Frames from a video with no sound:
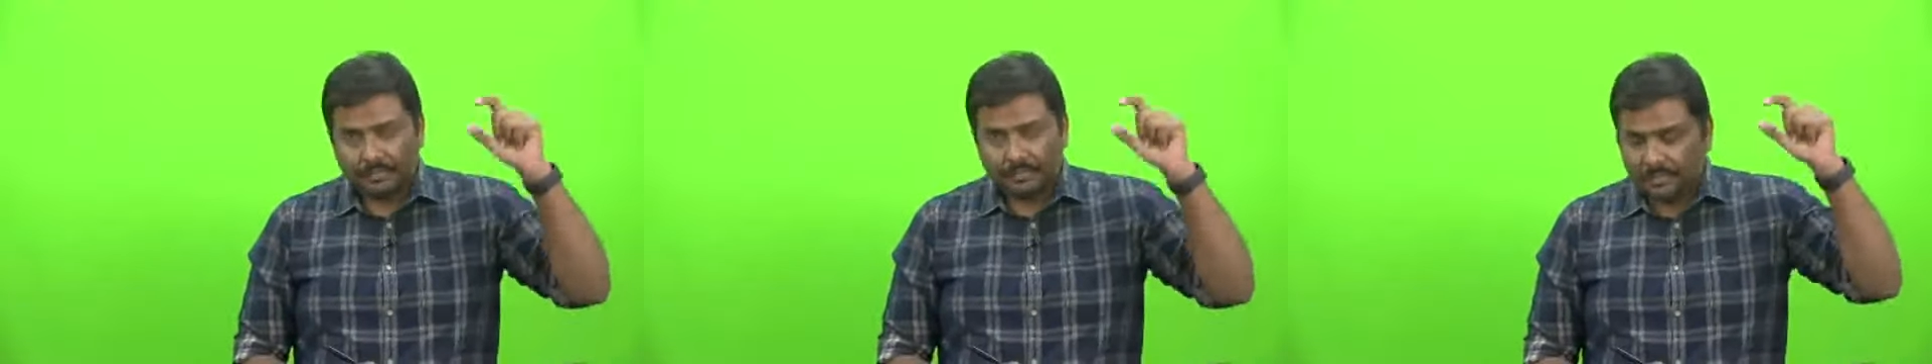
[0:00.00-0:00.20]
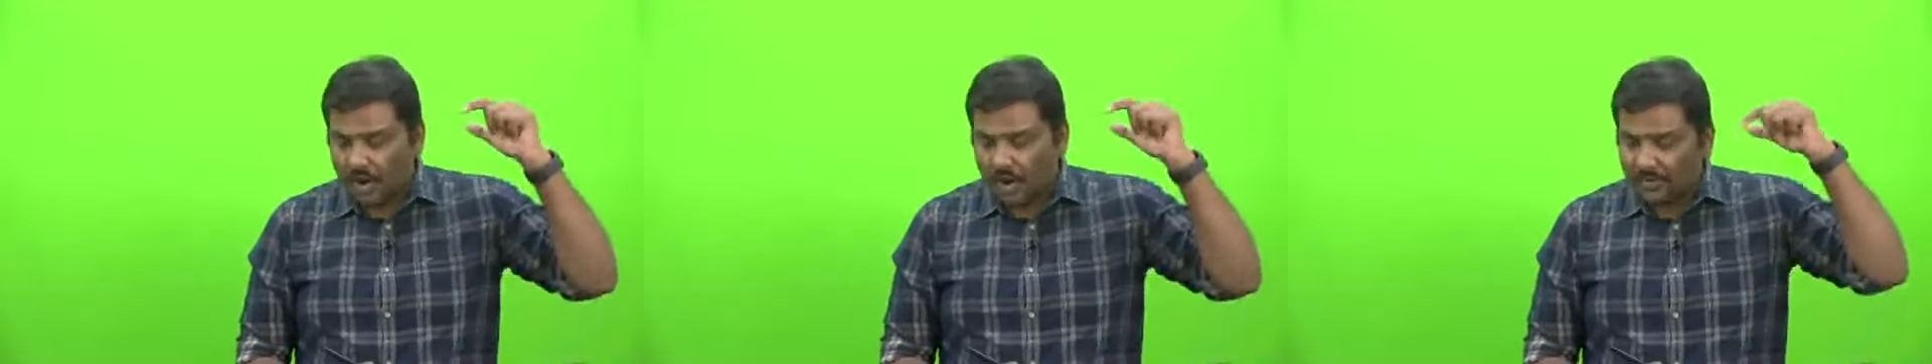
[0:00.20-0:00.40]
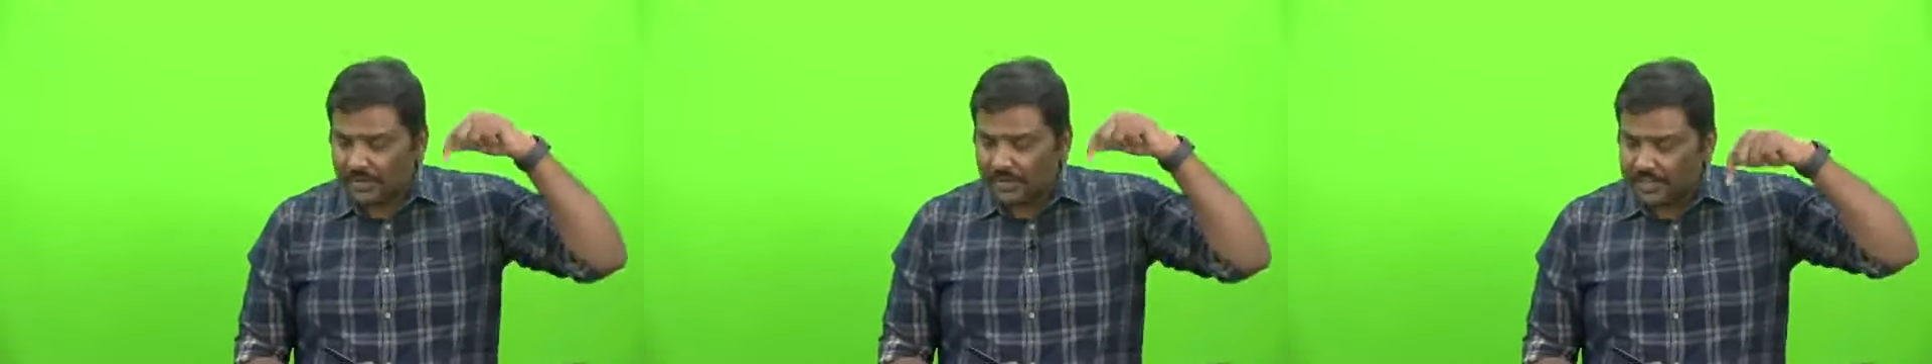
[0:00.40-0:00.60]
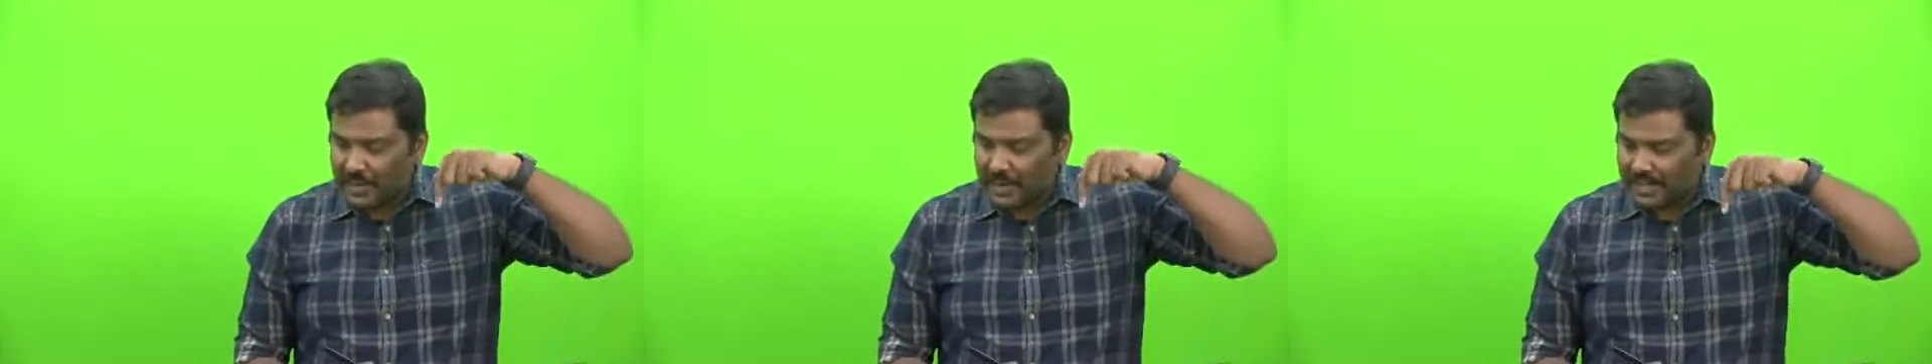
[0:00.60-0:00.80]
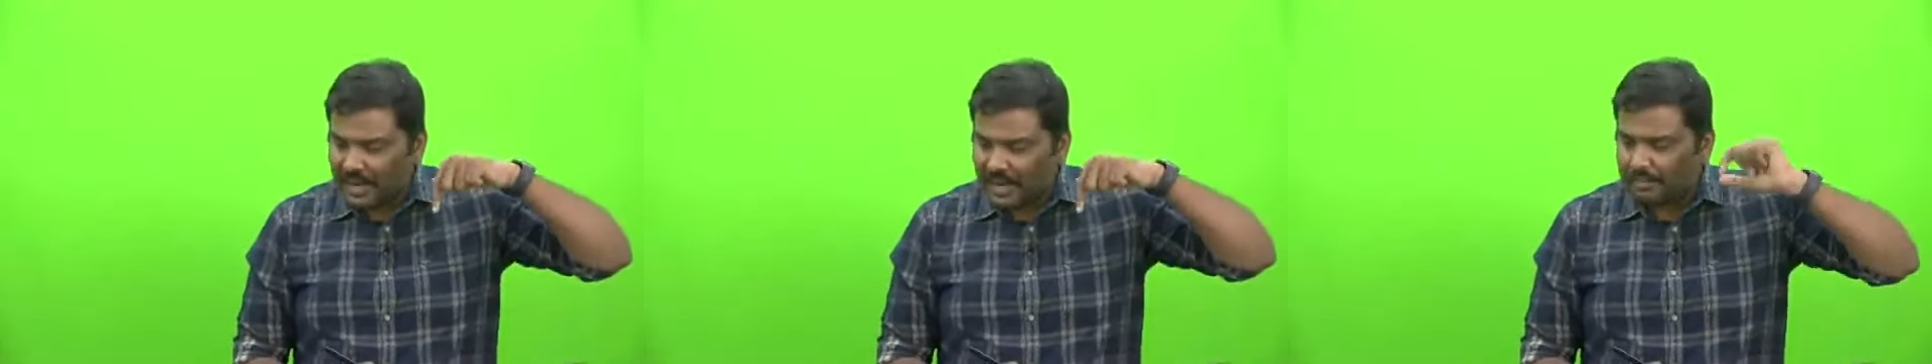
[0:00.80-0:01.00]
Profits
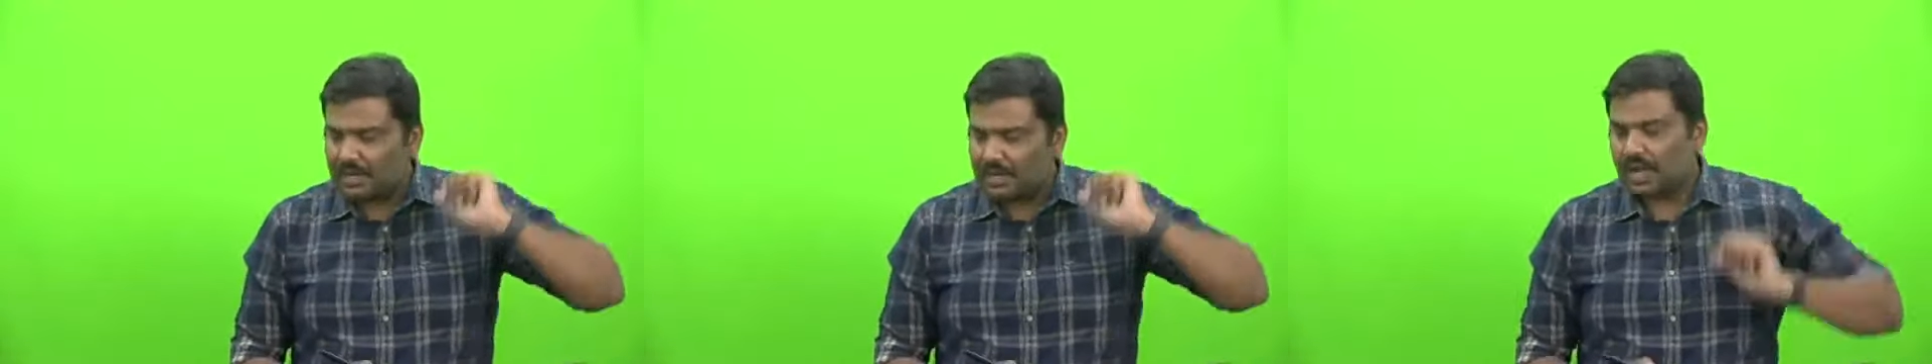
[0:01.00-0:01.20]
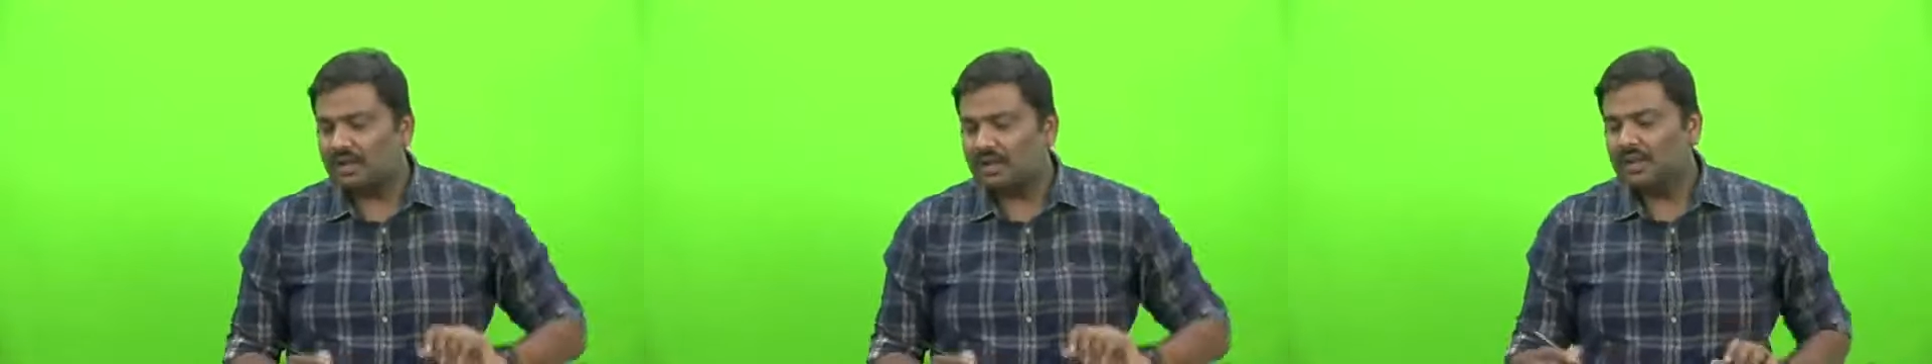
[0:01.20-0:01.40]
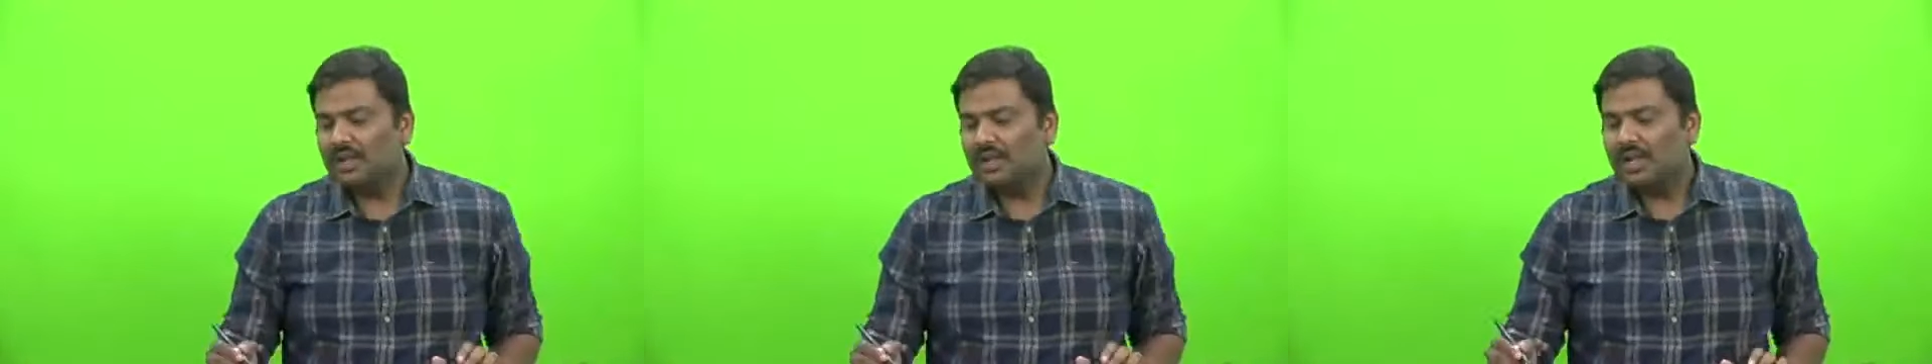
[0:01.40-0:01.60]
will come down,